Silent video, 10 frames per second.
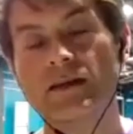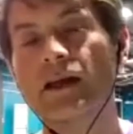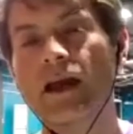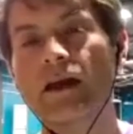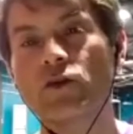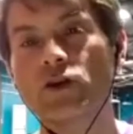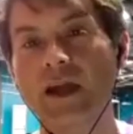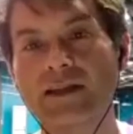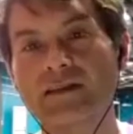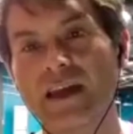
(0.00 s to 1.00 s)
have good
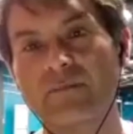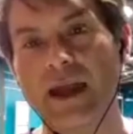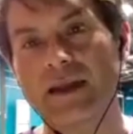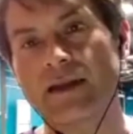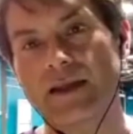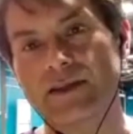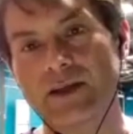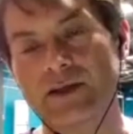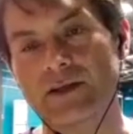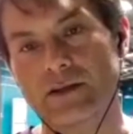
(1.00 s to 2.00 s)
days and you have bad days,
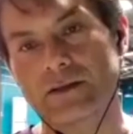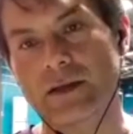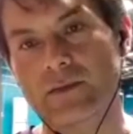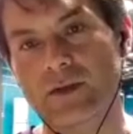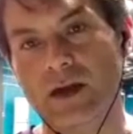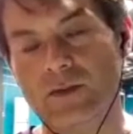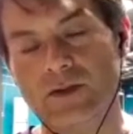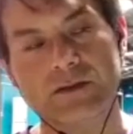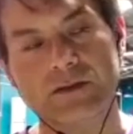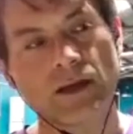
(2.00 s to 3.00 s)
don't you?
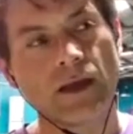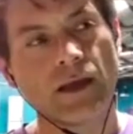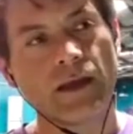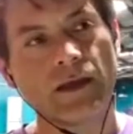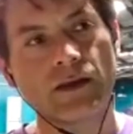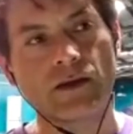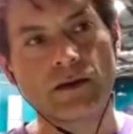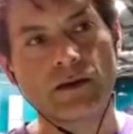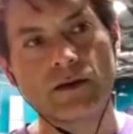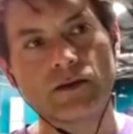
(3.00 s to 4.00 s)
Sometimes
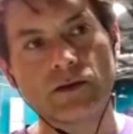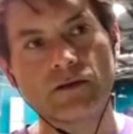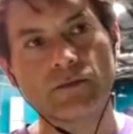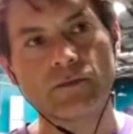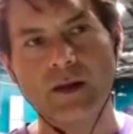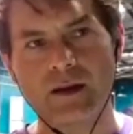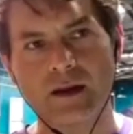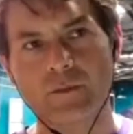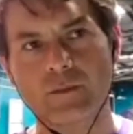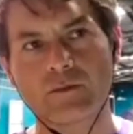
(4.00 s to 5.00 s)
you sort of,
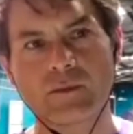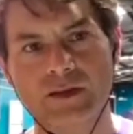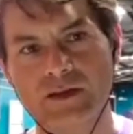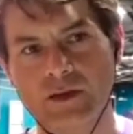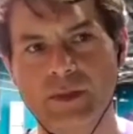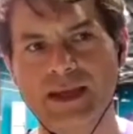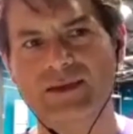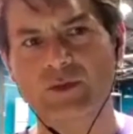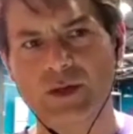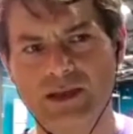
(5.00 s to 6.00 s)

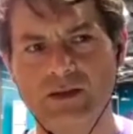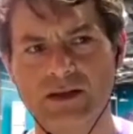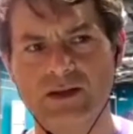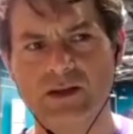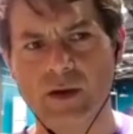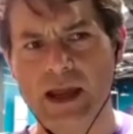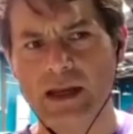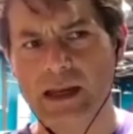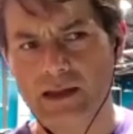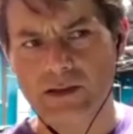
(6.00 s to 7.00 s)
because we sort of
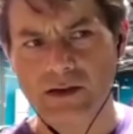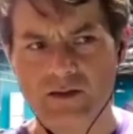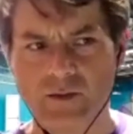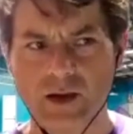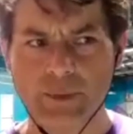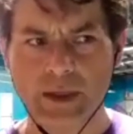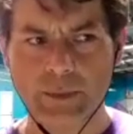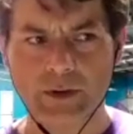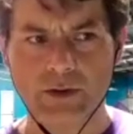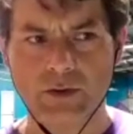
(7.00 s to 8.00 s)
surround ourselves by
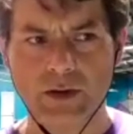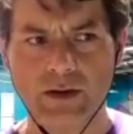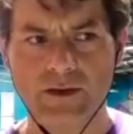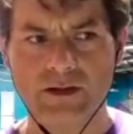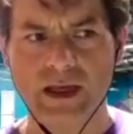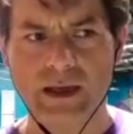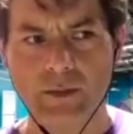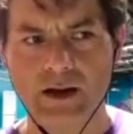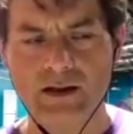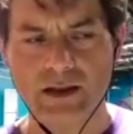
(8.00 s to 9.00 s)
people who have the same
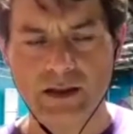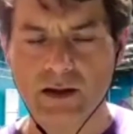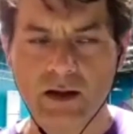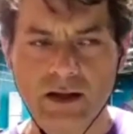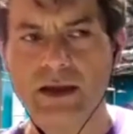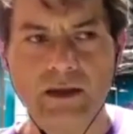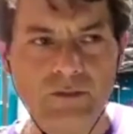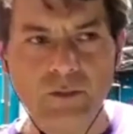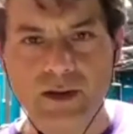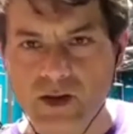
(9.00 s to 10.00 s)
mindset, you think, oh yeah,
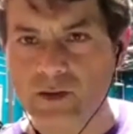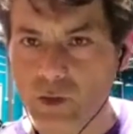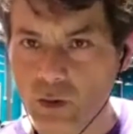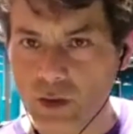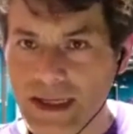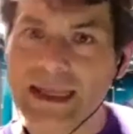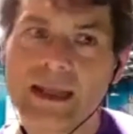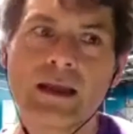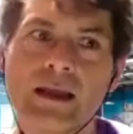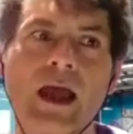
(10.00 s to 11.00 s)
everyone's on board.
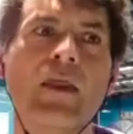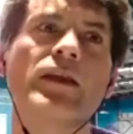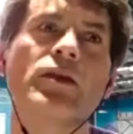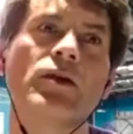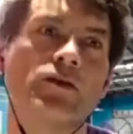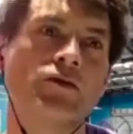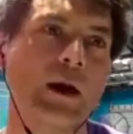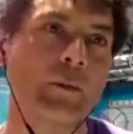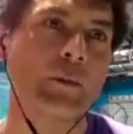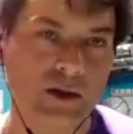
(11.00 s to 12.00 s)
And then you
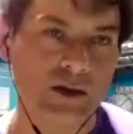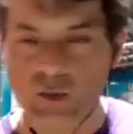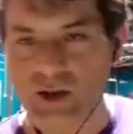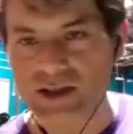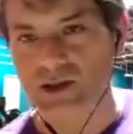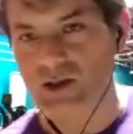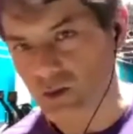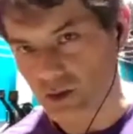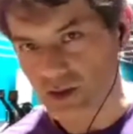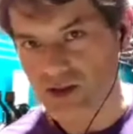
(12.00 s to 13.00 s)
jump on Twitter
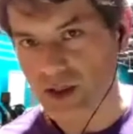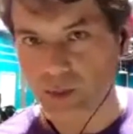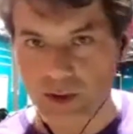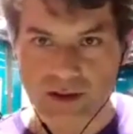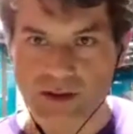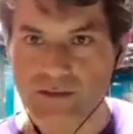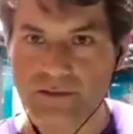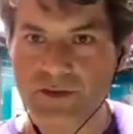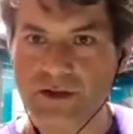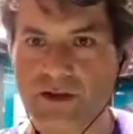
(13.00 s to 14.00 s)
or you jump on
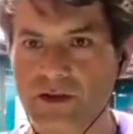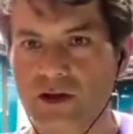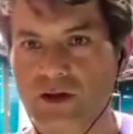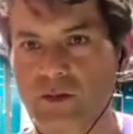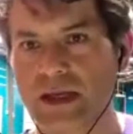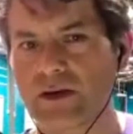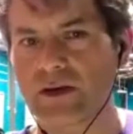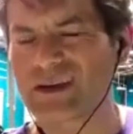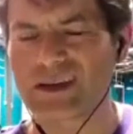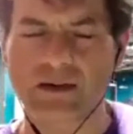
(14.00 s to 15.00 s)
social media and
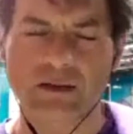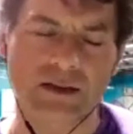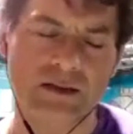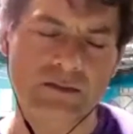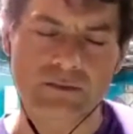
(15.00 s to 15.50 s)
you see all this